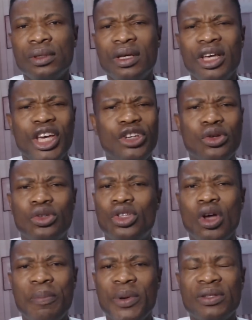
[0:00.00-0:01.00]
He should
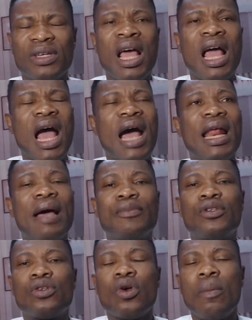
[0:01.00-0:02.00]
stop it. And I'm
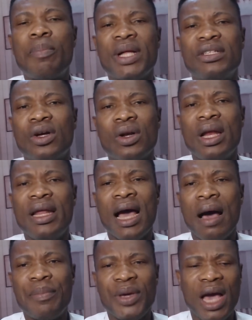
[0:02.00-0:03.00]
so particularly
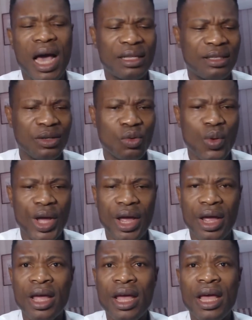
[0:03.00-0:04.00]
happy at the
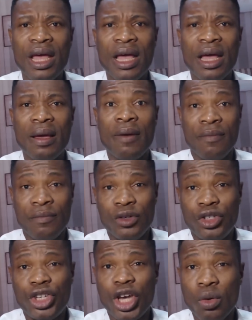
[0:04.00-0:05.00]
way
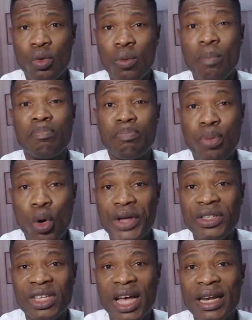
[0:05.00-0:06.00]
Seun
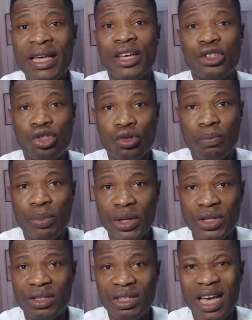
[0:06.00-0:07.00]
pointed his
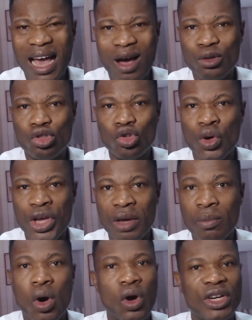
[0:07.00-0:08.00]
stupidity out to
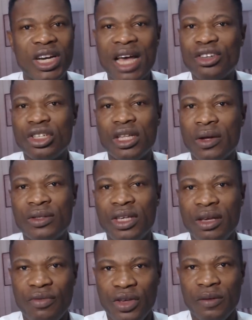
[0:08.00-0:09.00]
him on national
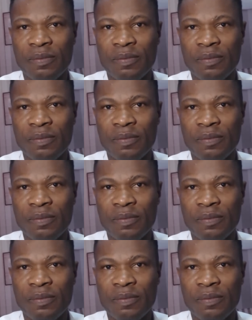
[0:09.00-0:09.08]
TV.